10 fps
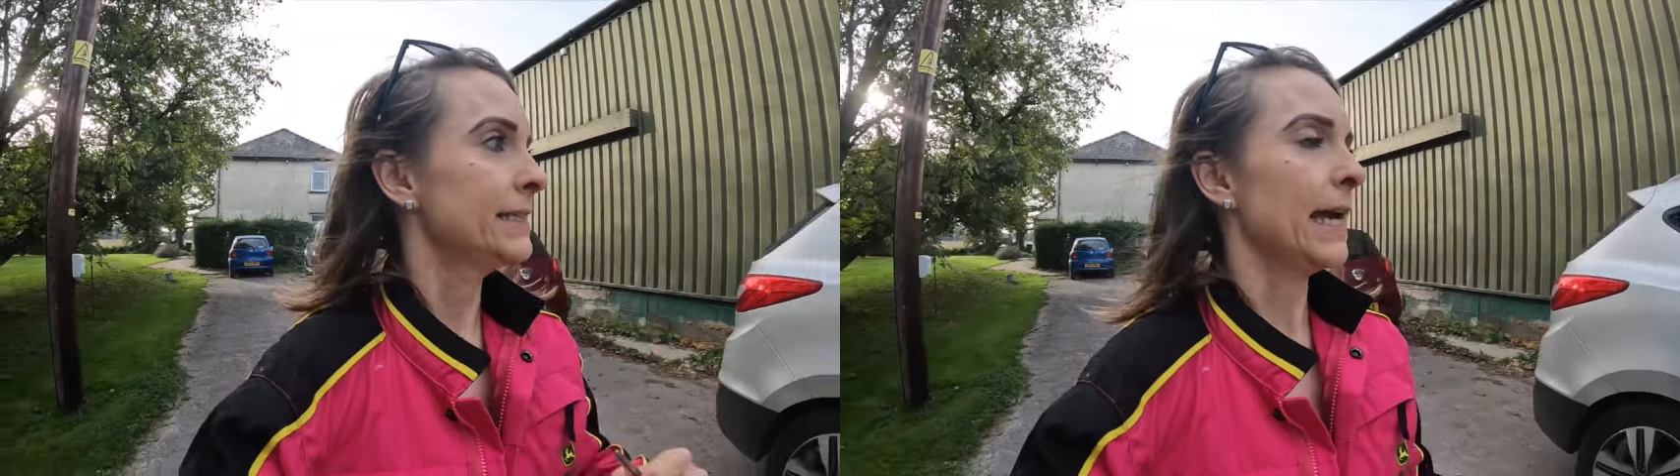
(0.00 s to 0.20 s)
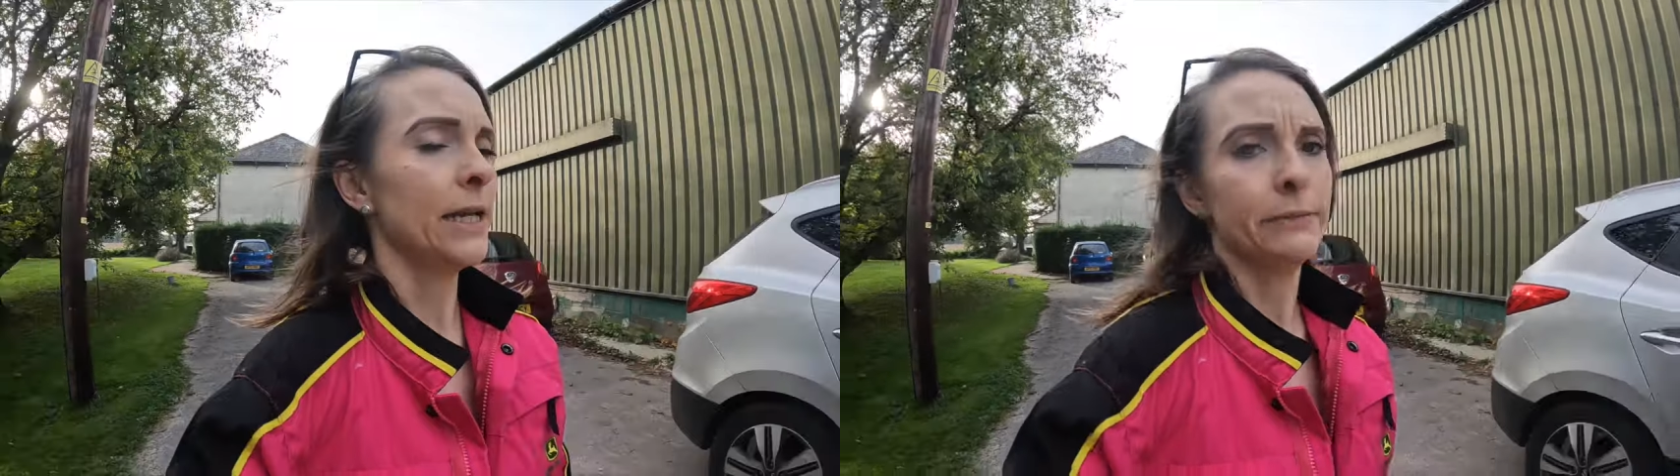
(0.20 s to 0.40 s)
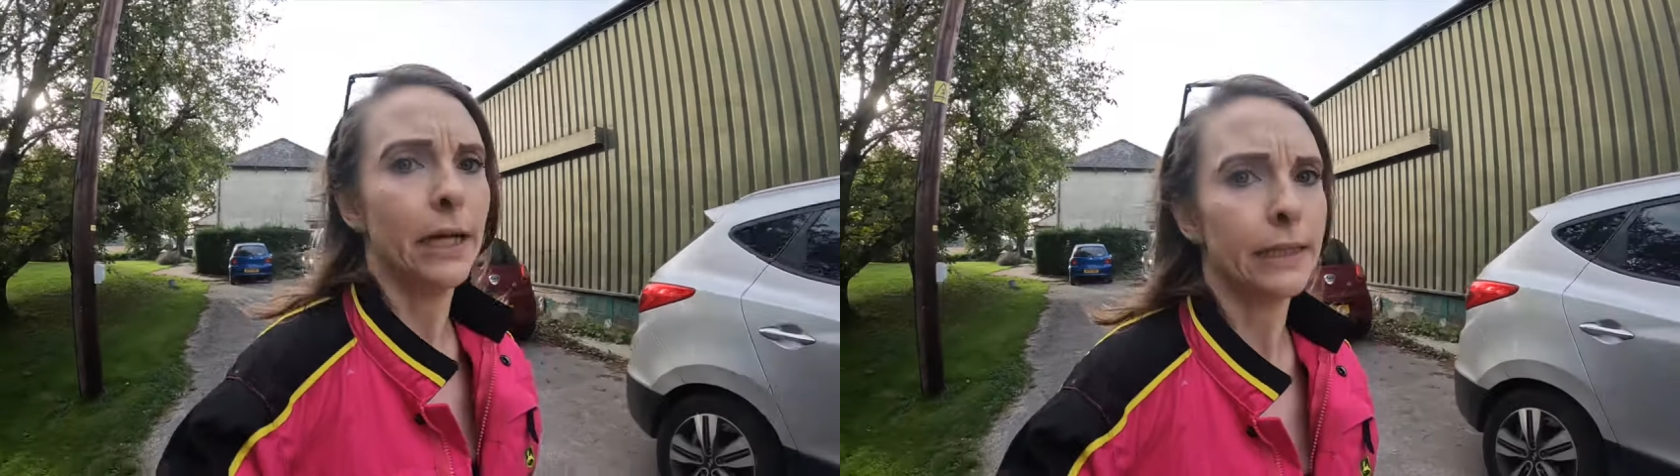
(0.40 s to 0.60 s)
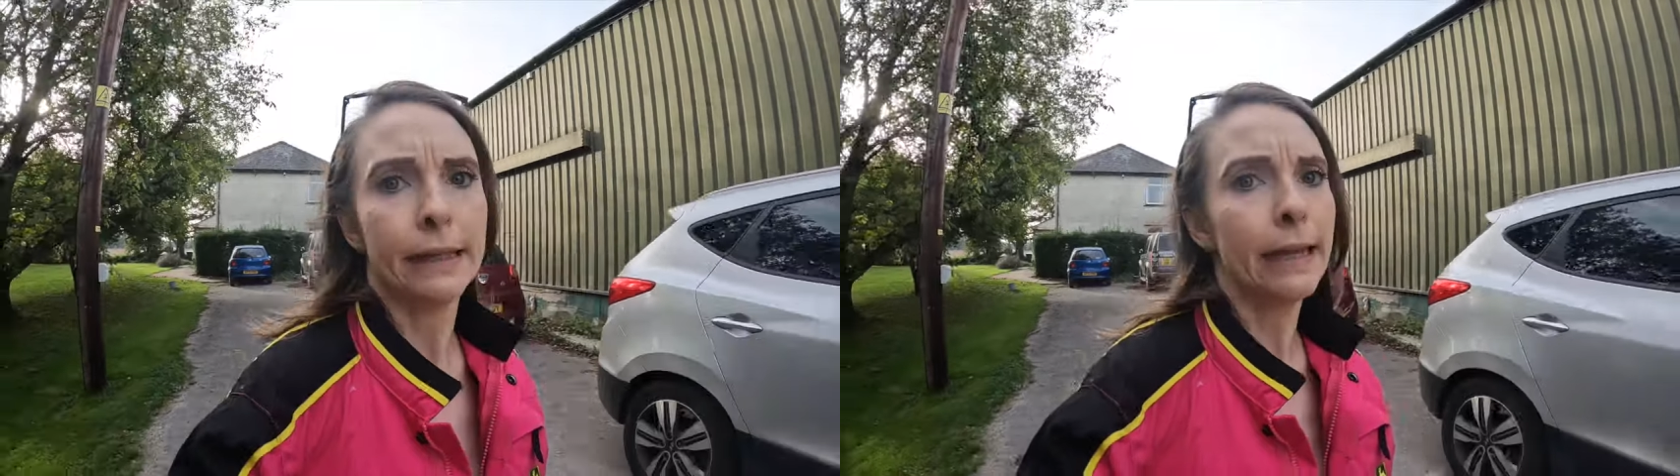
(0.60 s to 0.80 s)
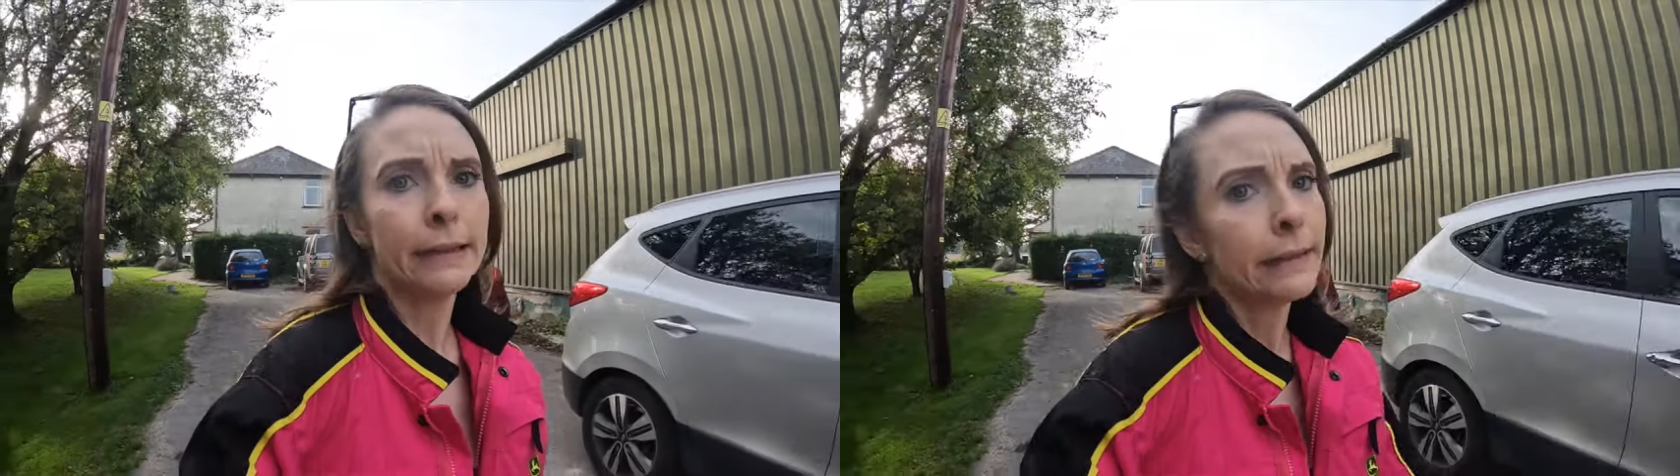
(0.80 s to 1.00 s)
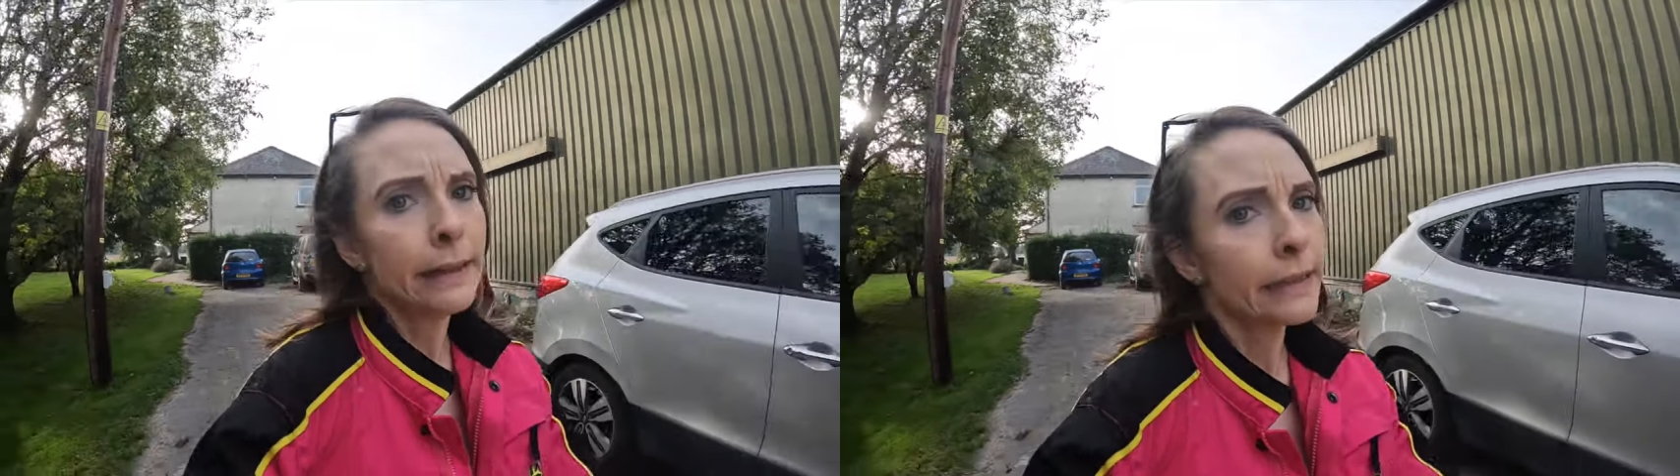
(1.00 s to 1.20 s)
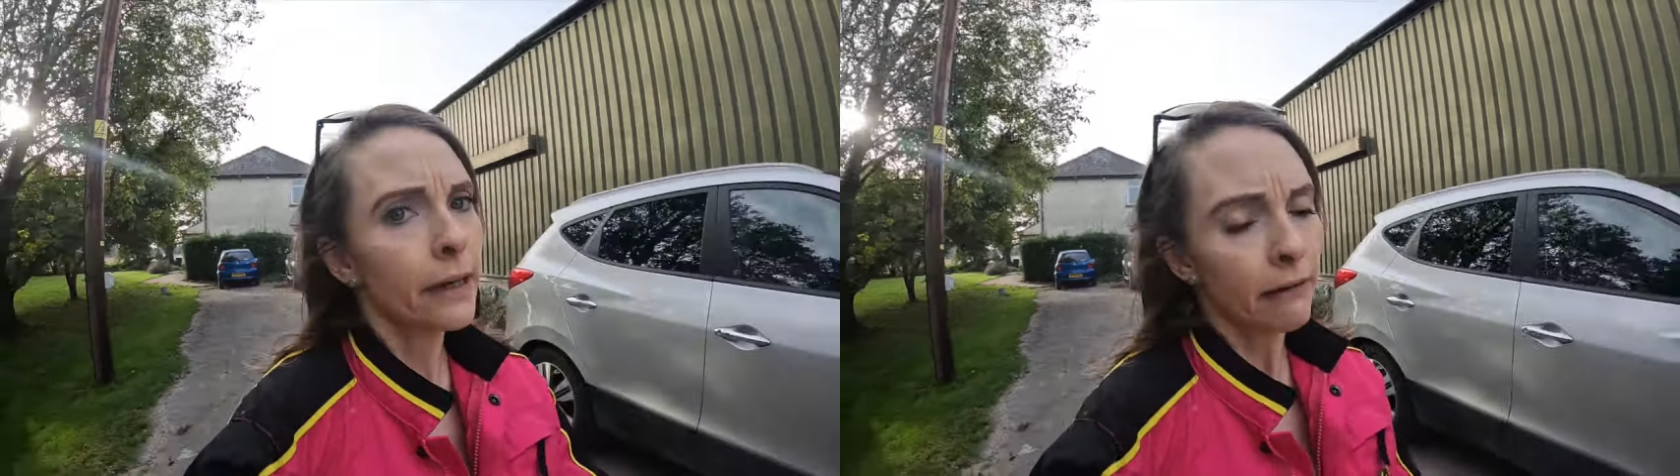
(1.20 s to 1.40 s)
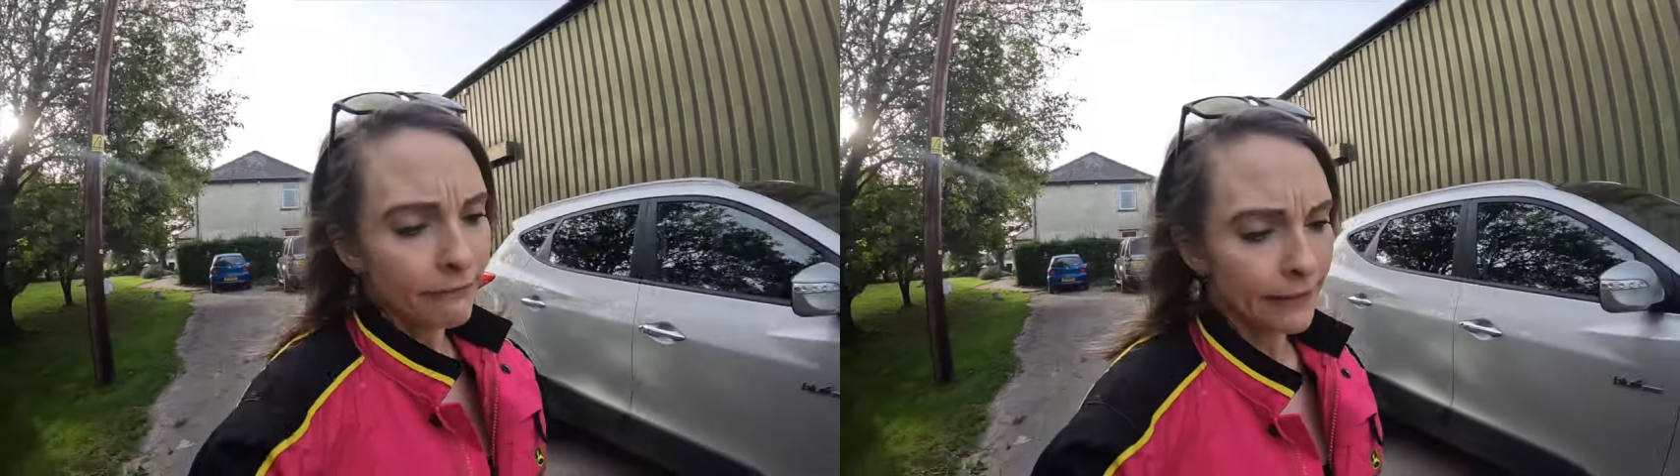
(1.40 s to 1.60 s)
Daniel was like, you ain't gonna need
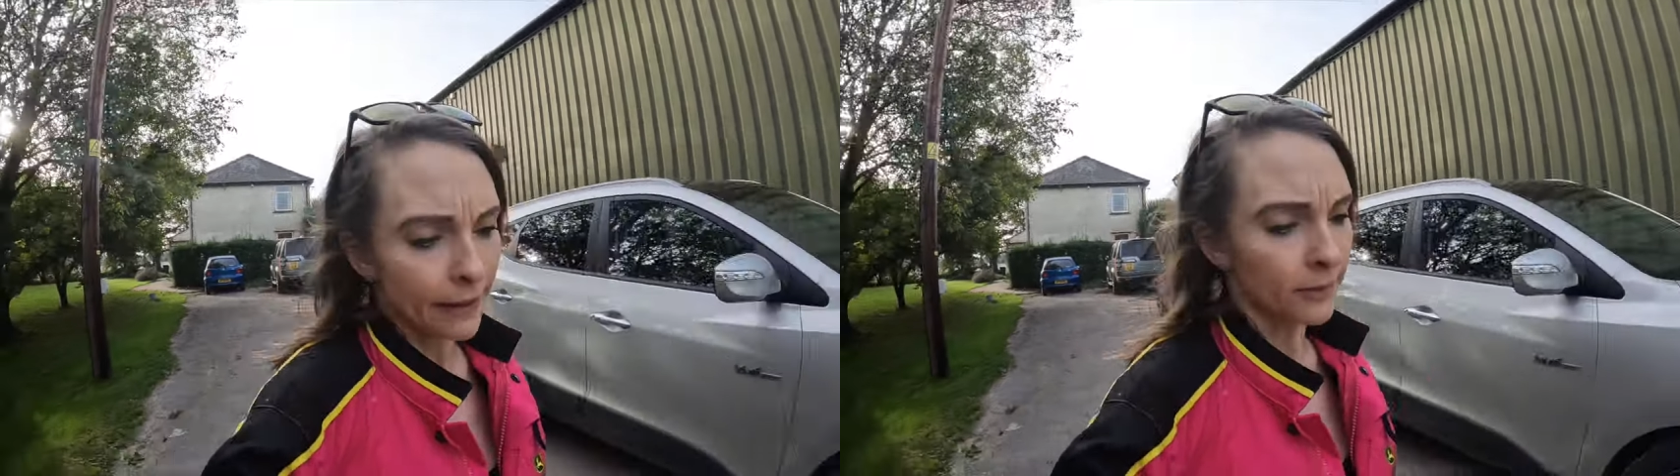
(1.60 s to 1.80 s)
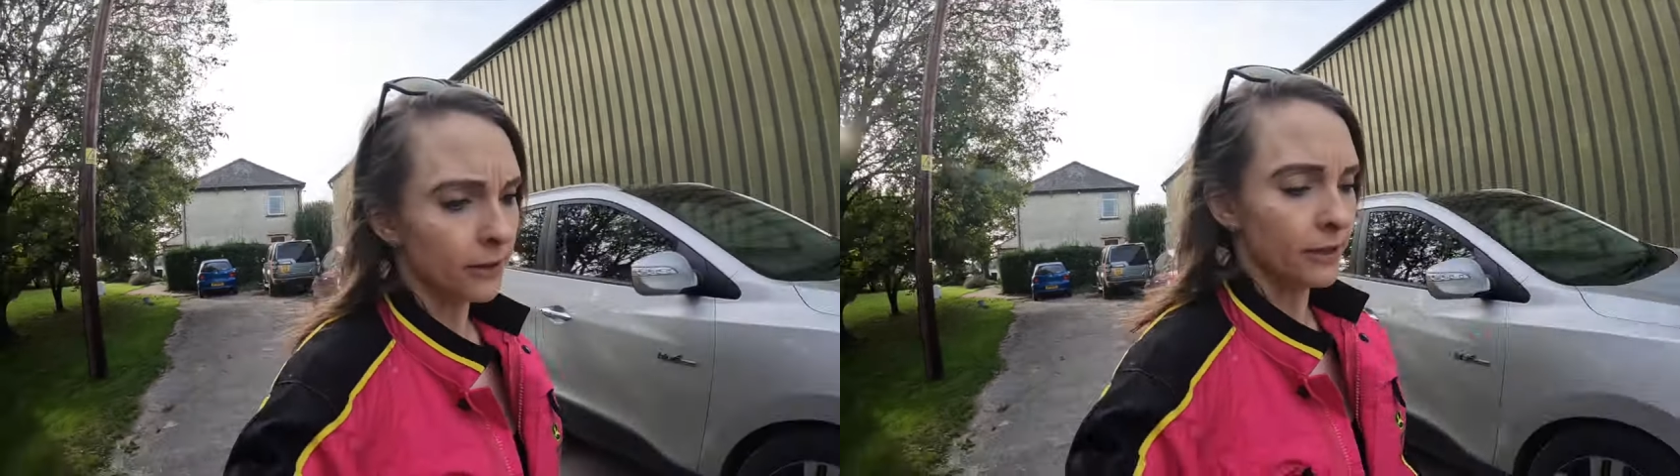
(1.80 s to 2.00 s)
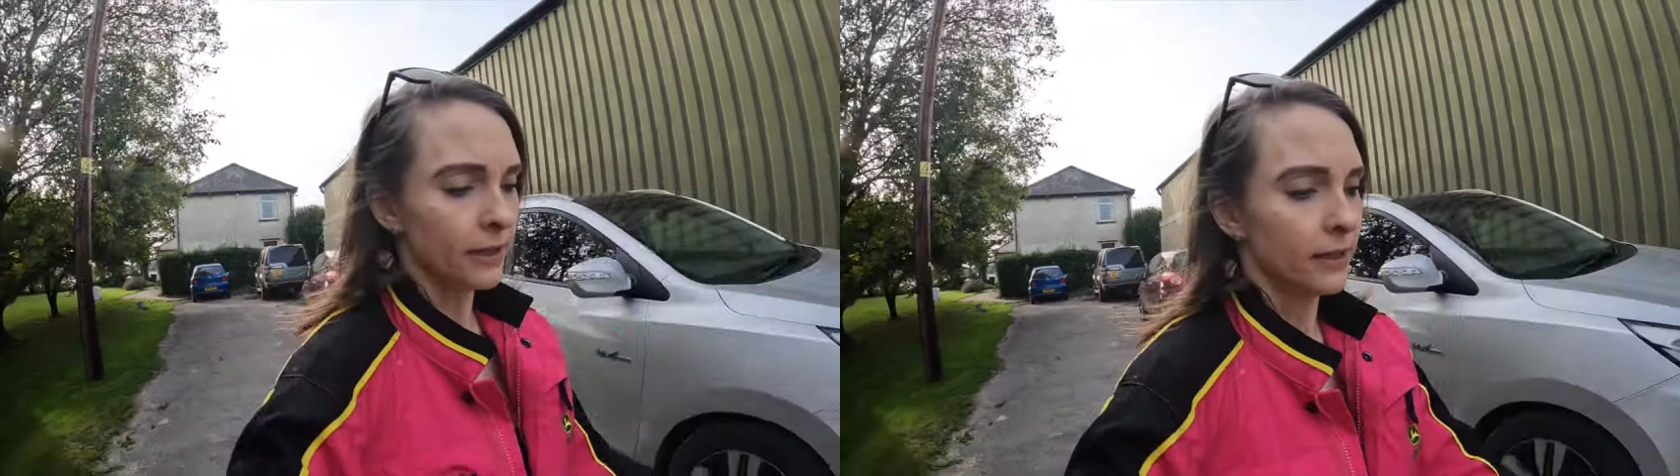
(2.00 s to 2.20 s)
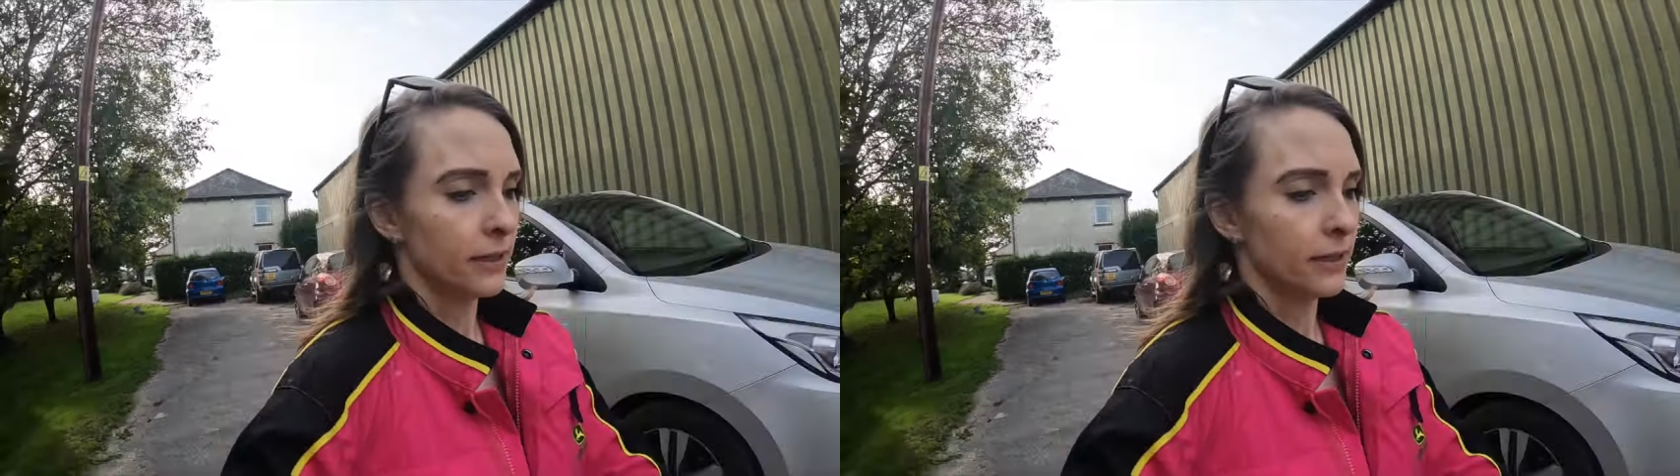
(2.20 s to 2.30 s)
half of them on.